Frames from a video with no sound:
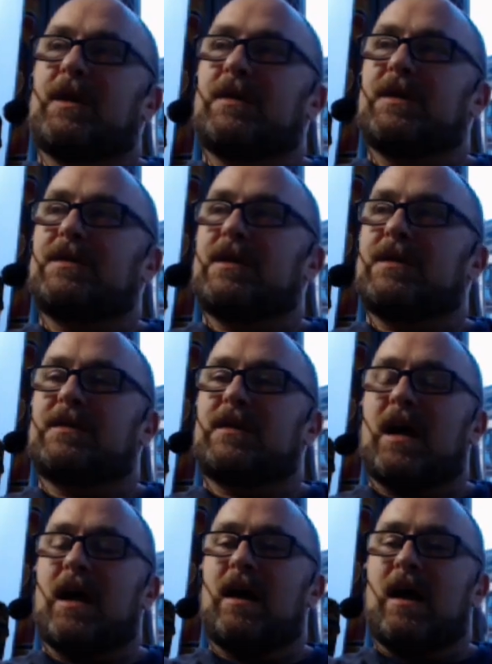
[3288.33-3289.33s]
And this is
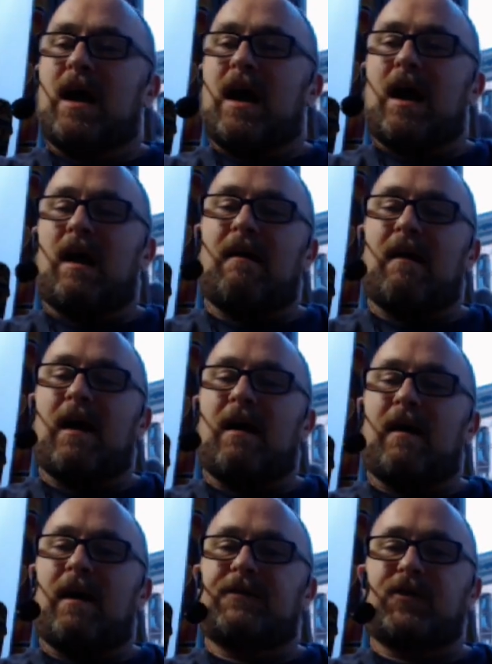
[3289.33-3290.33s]
uh, a,
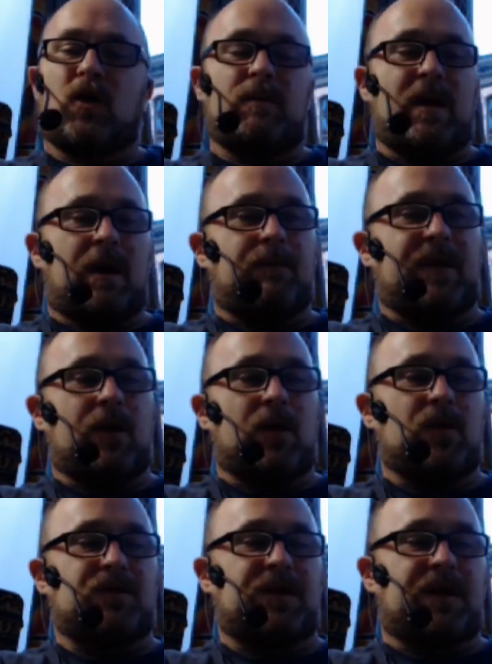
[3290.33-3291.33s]
uh, a, term that
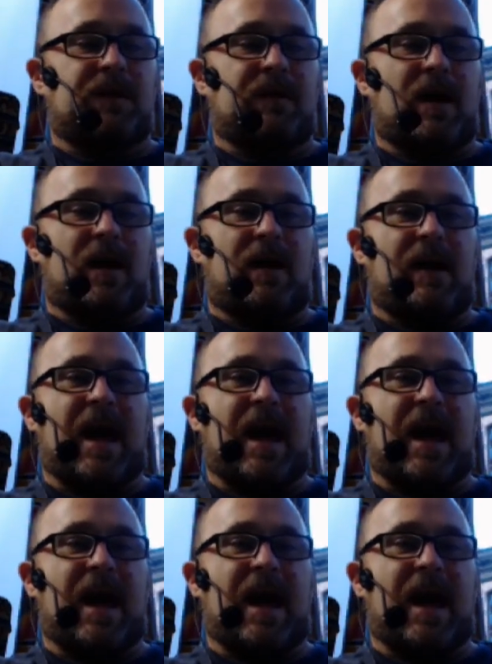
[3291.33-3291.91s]
appears in uh,